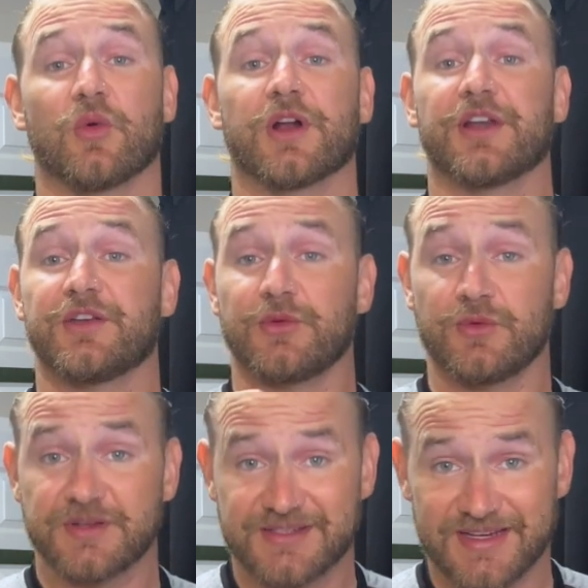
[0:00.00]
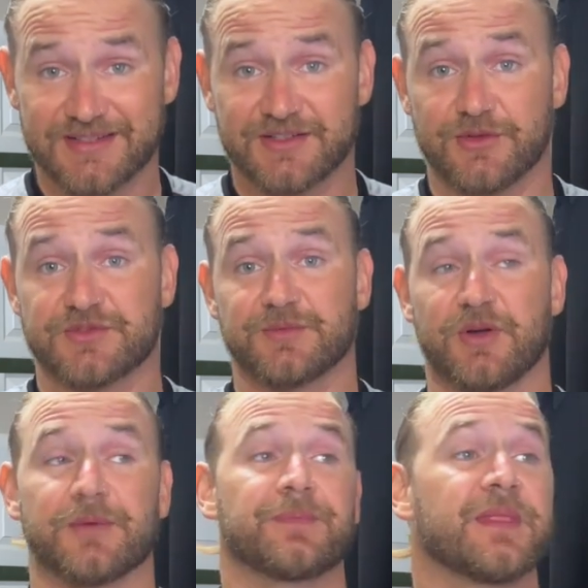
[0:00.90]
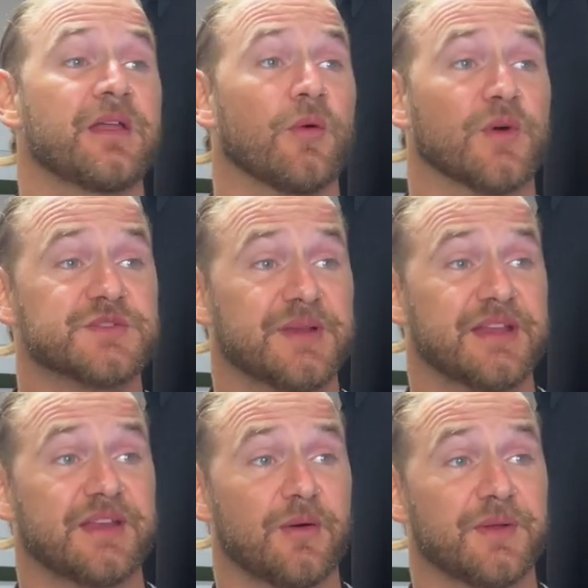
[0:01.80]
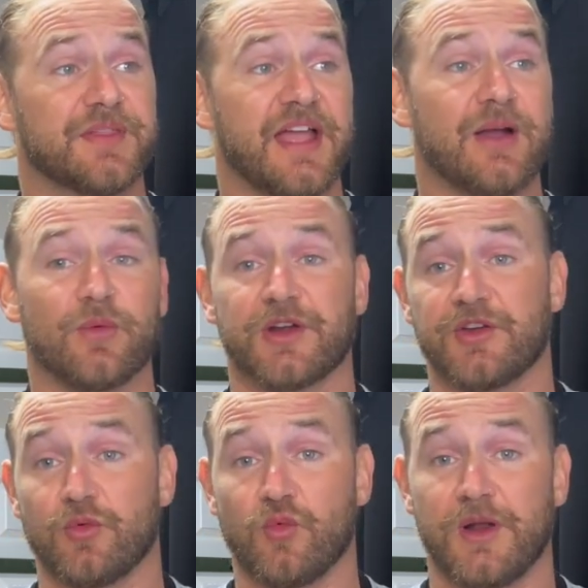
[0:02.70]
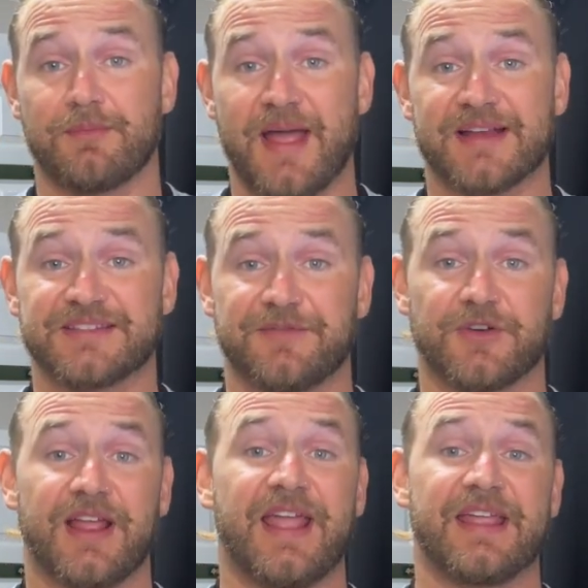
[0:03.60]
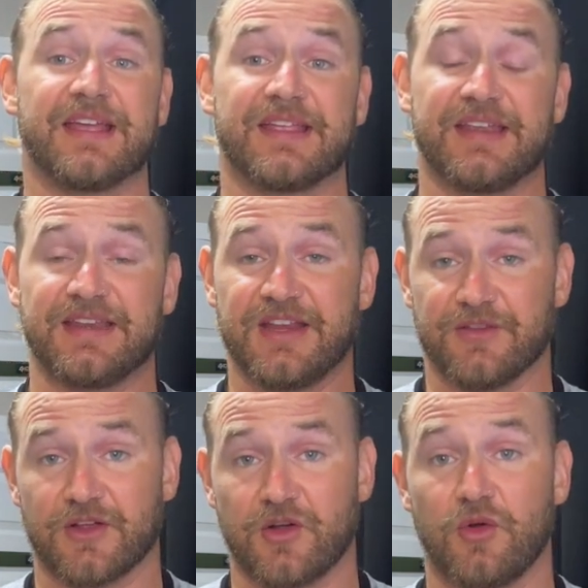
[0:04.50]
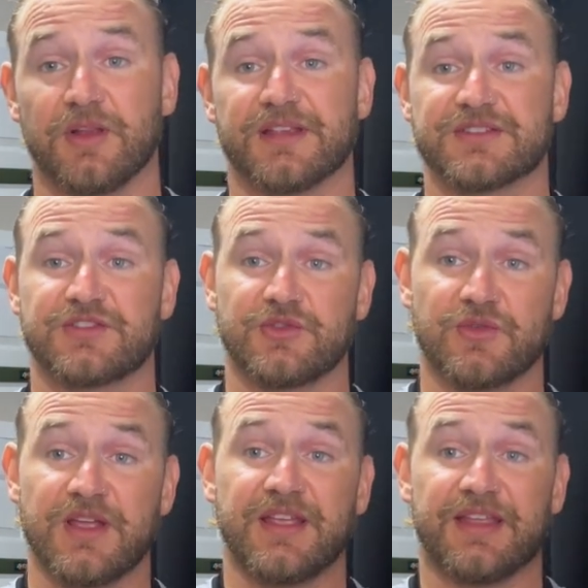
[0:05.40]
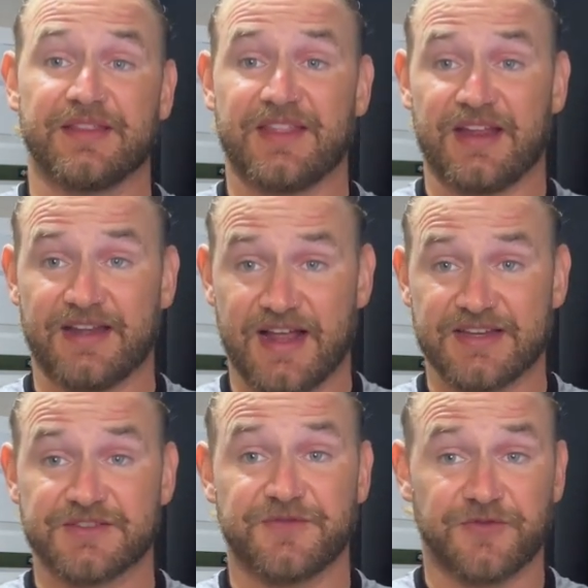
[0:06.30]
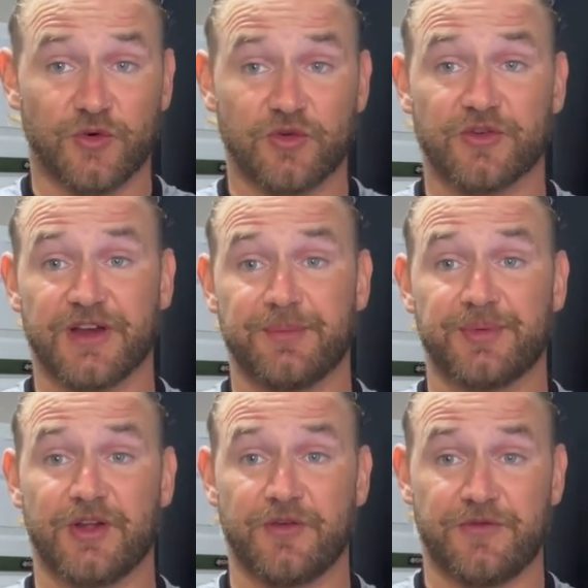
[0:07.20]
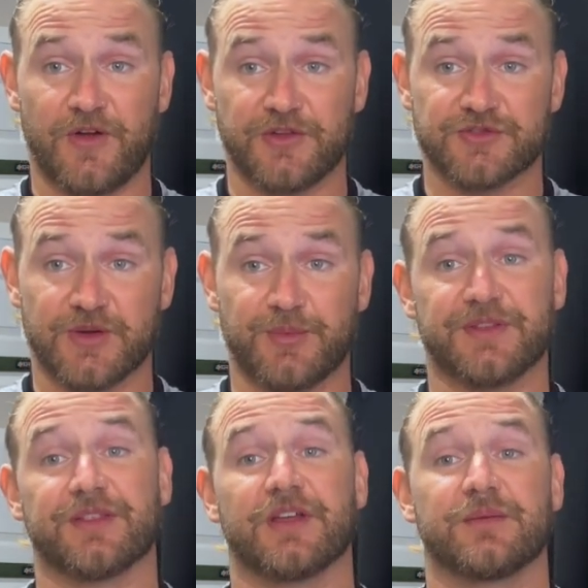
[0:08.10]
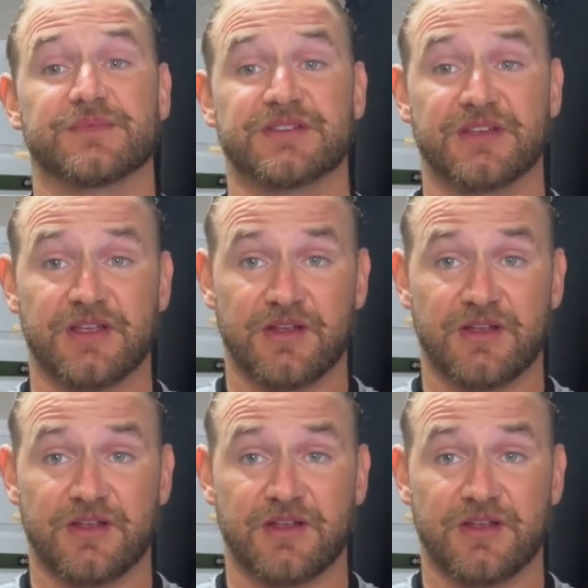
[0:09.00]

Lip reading: we're gonna do 6 toes to bar. Once we get done with that, we're gonna do 1 max effort hang. Again here, the goal is to get that nice full grip, no false grip with the thumbs,